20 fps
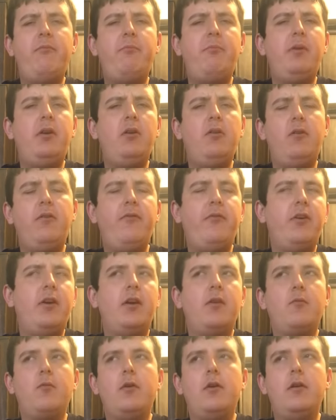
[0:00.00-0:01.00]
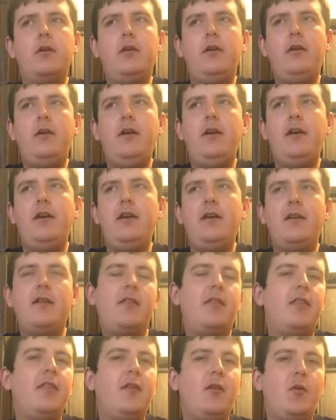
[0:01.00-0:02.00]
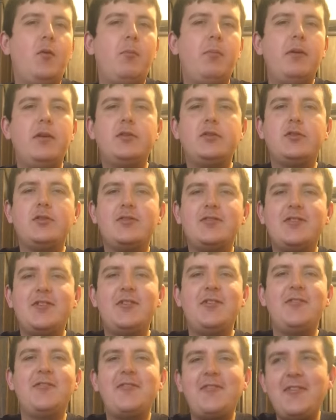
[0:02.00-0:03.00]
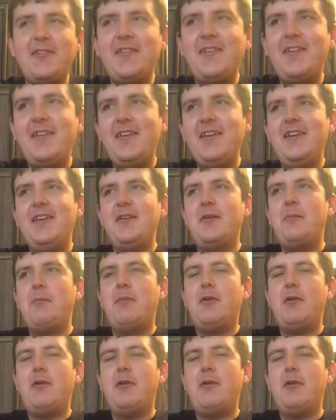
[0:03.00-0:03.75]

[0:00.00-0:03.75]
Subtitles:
purified water and a little pinch of salt to